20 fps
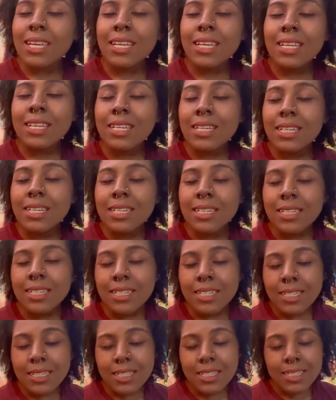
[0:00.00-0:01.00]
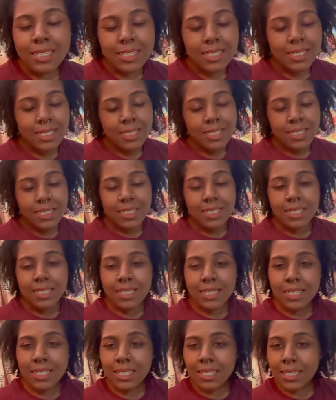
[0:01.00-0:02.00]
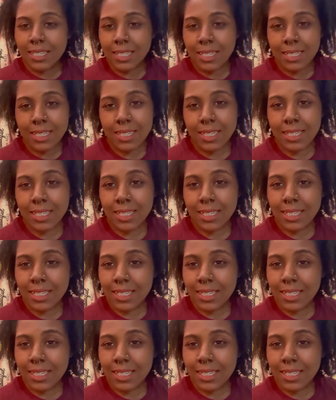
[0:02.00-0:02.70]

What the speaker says: Nothing is said.